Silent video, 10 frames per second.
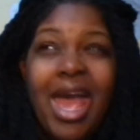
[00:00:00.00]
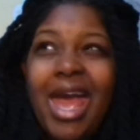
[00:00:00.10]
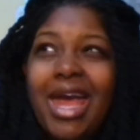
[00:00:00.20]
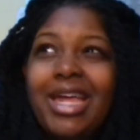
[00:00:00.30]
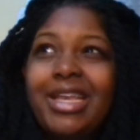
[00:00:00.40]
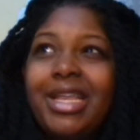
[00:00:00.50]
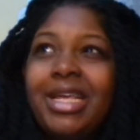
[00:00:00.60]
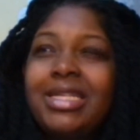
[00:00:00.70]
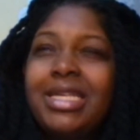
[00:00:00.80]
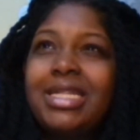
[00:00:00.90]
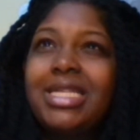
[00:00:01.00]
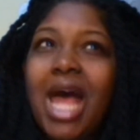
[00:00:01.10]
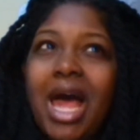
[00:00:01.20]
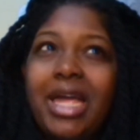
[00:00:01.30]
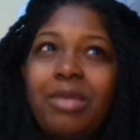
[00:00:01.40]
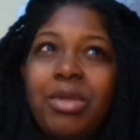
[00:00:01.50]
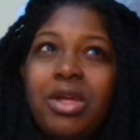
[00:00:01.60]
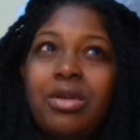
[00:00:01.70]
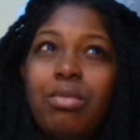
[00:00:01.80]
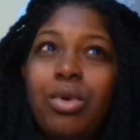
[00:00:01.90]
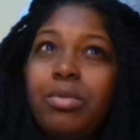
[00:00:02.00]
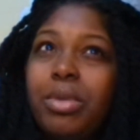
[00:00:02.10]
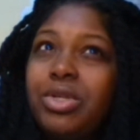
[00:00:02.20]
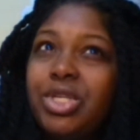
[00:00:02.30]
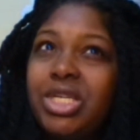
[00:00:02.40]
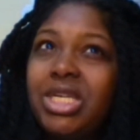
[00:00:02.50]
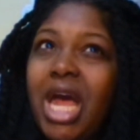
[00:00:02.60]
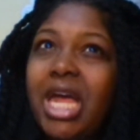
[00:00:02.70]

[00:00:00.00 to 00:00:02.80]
And since I am in Mokposhi,